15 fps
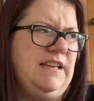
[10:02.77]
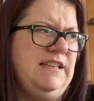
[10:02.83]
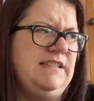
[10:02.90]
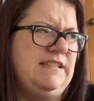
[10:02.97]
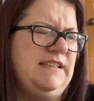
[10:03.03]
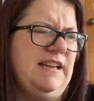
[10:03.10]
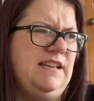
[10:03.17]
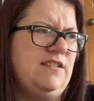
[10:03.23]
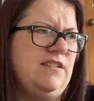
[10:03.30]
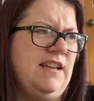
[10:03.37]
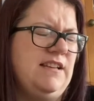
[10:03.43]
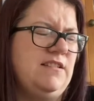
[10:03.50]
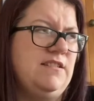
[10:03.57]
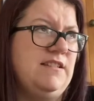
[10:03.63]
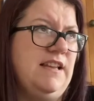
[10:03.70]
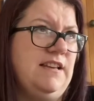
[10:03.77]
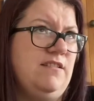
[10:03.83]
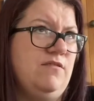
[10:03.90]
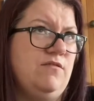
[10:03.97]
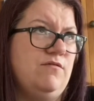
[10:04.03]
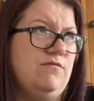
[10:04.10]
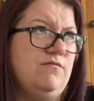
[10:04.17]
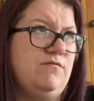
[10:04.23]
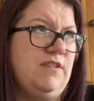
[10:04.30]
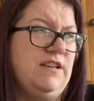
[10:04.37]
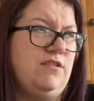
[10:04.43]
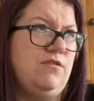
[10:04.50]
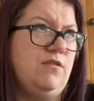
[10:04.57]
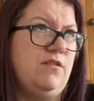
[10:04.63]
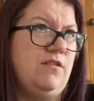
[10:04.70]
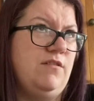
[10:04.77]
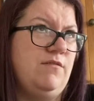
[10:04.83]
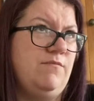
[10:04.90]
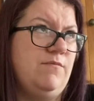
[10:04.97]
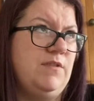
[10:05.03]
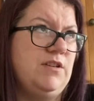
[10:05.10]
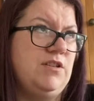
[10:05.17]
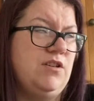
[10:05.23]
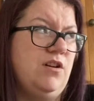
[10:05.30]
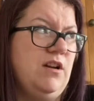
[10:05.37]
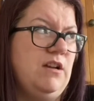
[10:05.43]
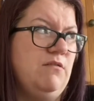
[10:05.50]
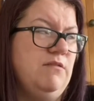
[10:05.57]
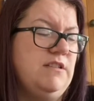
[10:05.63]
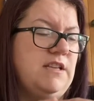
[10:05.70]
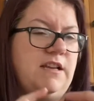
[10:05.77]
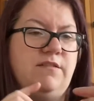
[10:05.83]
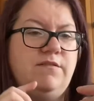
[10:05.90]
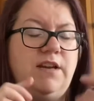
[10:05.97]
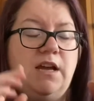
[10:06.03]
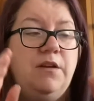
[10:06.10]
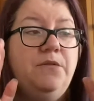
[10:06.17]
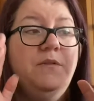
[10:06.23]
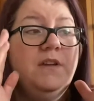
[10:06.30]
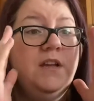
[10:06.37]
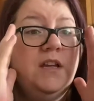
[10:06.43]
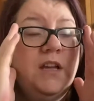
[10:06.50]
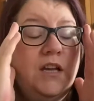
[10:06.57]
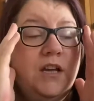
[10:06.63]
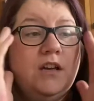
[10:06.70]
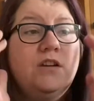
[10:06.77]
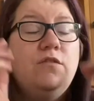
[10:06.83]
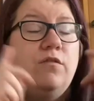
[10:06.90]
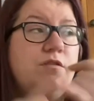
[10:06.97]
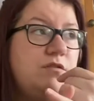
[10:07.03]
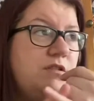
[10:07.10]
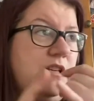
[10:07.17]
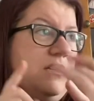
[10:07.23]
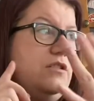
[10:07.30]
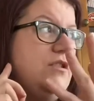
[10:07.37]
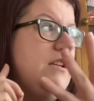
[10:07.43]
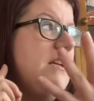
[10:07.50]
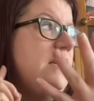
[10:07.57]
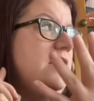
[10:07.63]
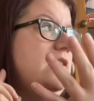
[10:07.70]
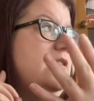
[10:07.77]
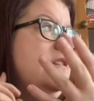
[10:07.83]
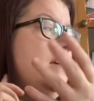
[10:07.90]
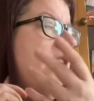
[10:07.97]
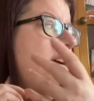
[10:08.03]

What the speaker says: stitch. That's not a style, is it? No. cross stitching,